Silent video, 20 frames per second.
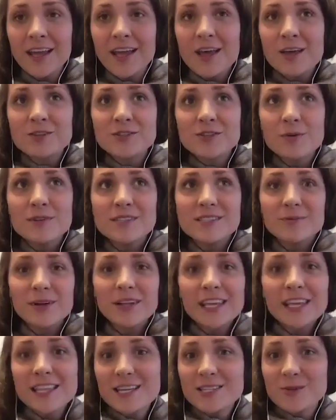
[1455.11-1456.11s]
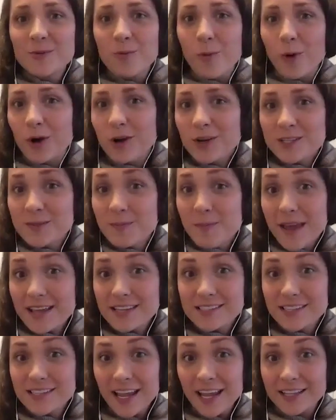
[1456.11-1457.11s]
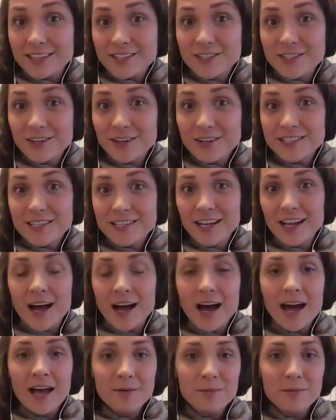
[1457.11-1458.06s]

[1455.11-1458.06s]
So it was really this works based answer to God